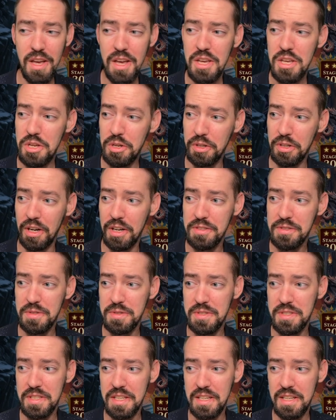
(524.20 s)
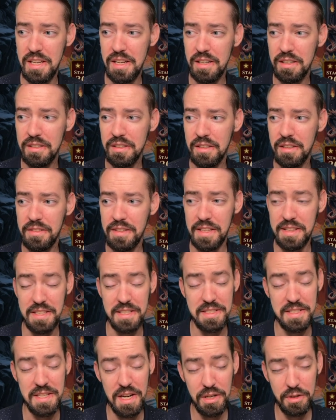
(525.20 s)
You can also see here that
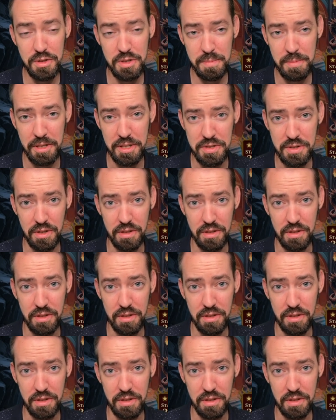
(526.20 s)
this hero spirits